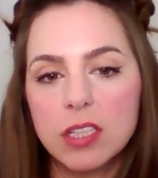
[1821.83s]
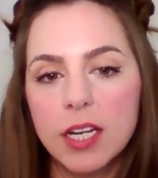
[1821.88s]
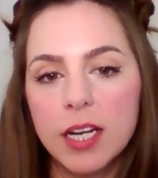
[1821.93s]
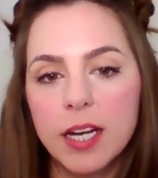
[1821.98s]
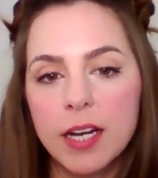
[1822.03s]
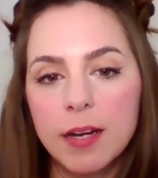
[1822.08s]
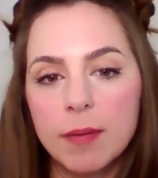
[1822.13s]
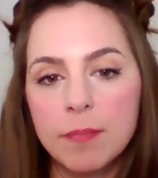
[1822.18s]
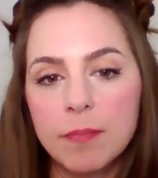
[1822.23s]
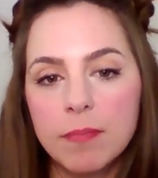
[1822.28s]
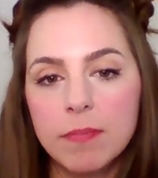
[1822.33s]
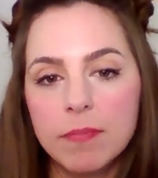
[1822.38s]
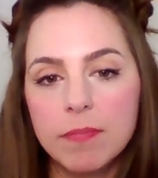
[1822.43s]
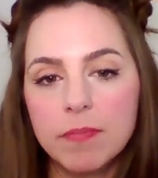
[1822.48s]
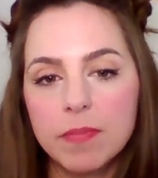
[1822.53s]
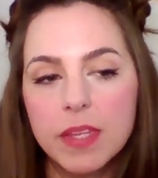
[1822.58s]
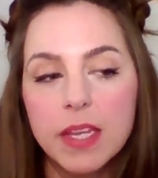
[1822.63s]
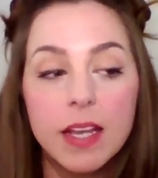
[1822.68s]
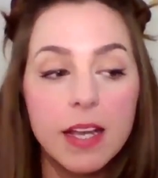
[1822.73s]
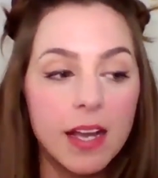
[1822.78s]

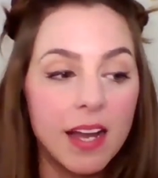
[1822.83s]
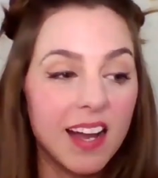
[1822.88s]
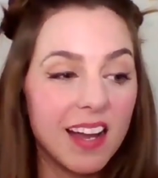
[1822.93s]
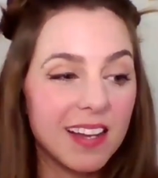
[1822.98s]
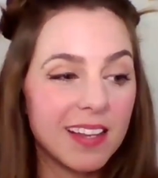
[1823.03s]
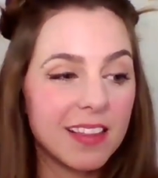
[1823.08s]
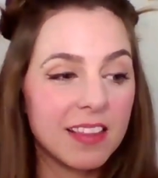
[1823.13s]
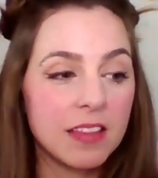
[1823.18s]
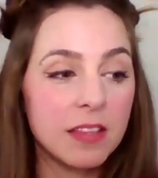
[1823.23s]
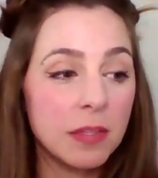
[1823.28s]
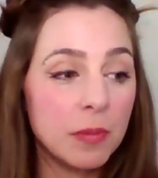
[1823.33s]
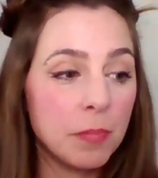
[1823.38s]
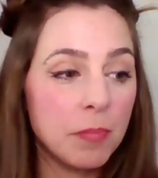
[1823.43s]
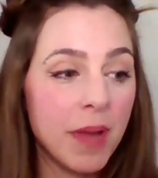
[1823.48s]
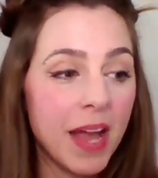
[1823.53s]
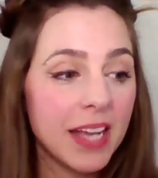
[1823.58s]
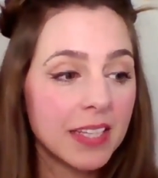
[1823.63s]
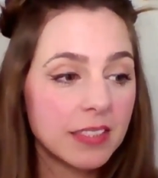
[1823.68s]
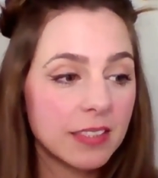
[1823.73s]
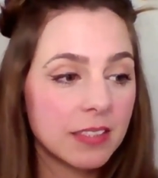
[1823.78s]
the
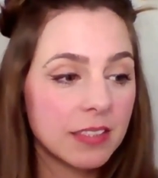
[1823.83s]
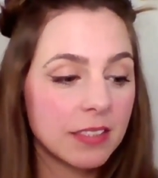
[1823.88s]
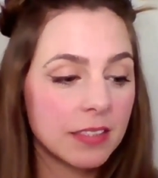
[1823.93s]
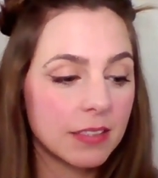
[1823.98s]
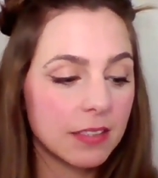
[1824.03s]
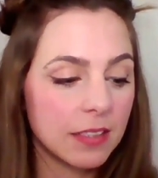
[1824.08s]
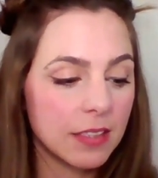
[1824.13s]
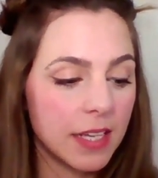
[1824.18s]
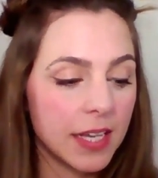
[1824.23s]
best